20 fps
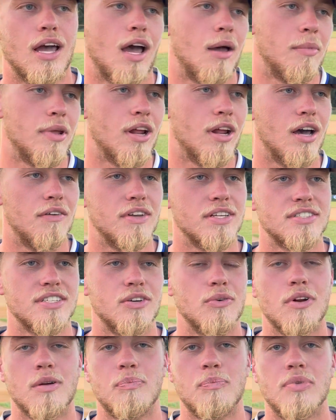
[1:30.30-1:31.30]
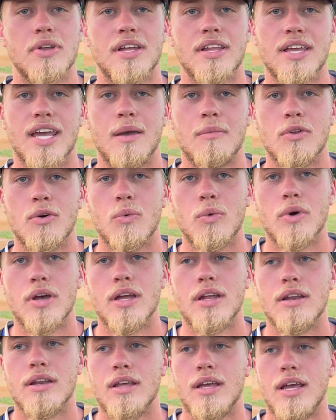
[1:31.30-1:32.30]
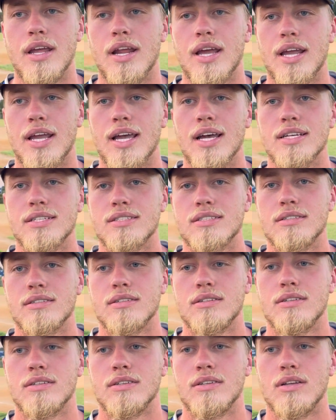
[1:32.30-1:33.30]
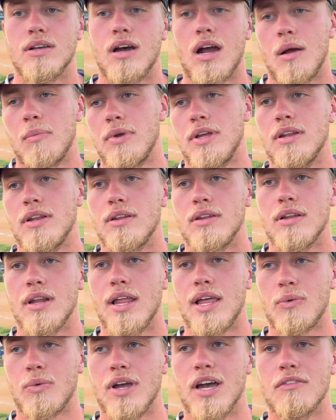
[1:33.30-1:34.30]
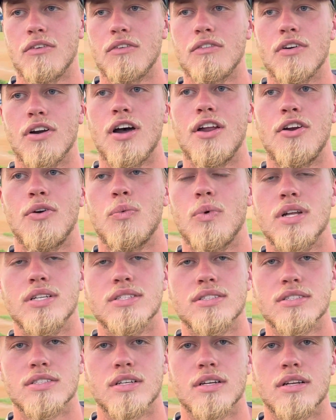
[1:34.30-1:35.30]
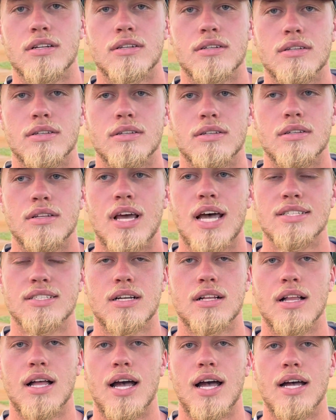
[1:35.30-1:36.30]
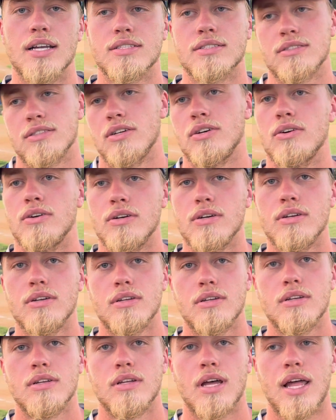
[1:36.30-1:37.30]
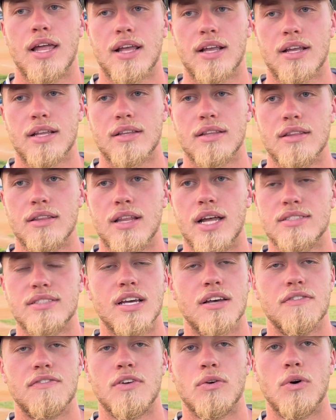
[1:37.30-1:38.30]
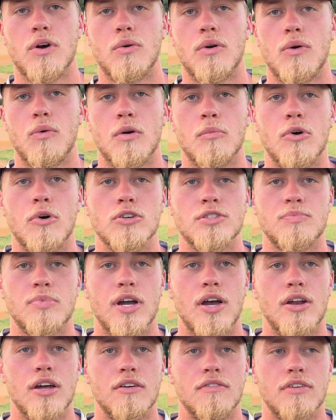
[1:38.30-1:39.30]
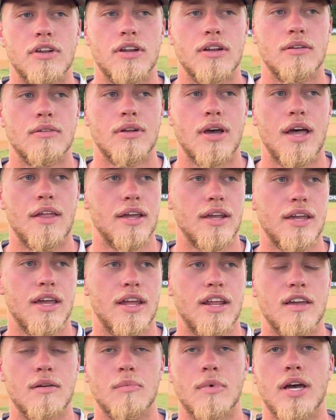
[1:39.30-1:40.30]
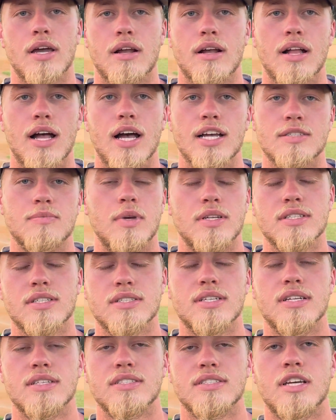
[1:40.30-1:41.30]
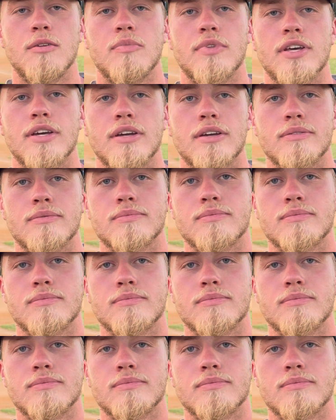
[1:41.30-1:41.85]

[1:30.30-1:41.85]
mean, obviously you want to play the game to win, and I think we have over 100 wins as a class, so I think that's definitely what we're most proud of, and I think any of my classmates can say the same thing.